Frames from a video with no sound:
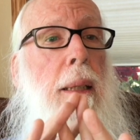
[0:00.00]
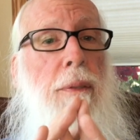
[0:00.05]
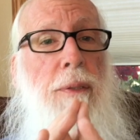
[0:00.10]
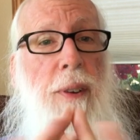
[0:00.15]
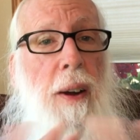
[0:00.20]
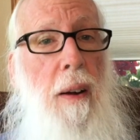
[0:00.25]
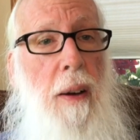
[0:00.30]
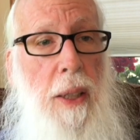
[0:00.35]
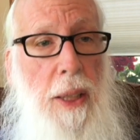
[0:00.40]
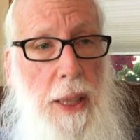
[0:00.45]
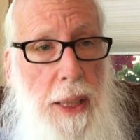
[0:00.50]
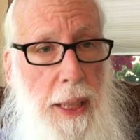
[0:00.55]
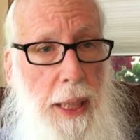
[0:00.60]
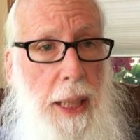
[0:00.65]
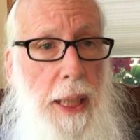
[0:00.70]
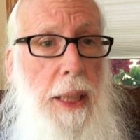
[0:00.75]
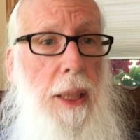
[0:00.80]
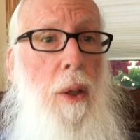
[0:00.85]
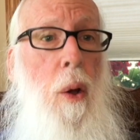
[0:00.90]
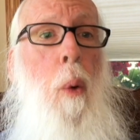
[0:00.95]
the
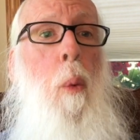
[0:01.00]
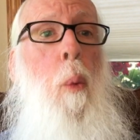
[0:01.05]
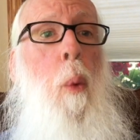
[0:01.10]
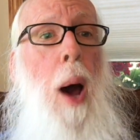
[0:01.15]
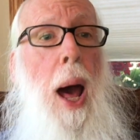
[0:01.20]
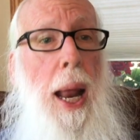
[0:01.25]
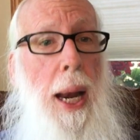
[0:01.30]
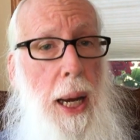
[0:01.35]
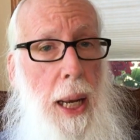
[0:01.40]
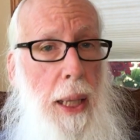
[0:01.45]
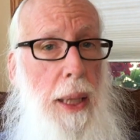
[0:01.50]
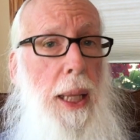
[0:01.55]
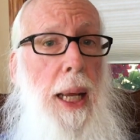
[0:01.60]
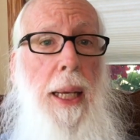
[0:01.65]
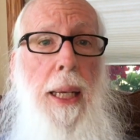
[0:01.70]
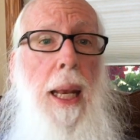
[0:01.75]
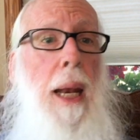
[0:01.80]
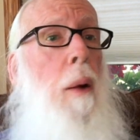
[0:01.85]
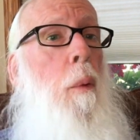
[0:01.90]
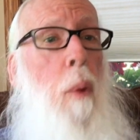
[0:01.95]
Pharisees wanted it.
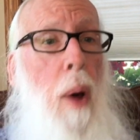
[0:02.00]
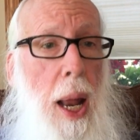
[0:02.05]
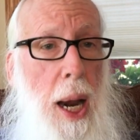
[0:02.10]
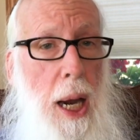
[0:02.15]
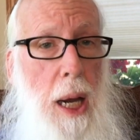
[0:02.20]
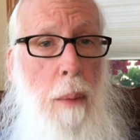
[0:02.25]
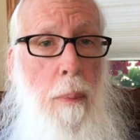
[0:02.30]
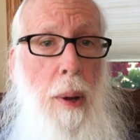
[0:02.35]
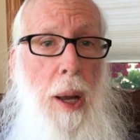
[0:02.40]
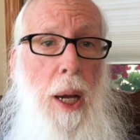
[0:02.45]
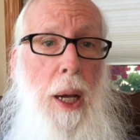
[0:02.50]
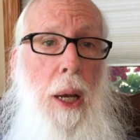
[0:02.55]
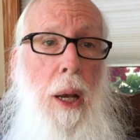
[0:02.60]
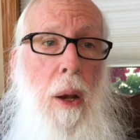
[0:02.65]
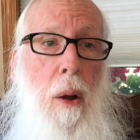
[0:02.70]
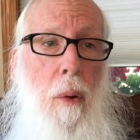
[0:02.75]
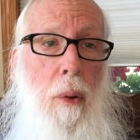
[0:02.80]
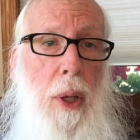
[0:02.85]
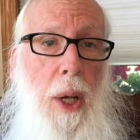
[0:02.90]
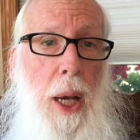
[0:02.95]
They didn't want anybody to
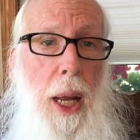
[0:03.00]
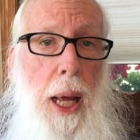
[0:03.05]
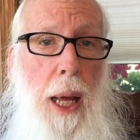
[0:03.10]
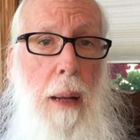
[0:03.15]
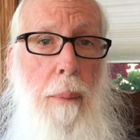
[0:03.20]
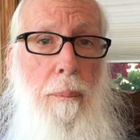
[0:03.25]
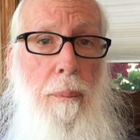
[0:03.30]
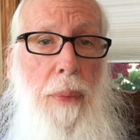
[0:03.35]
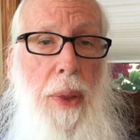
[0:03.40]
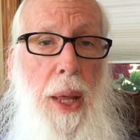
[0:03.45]
know the name.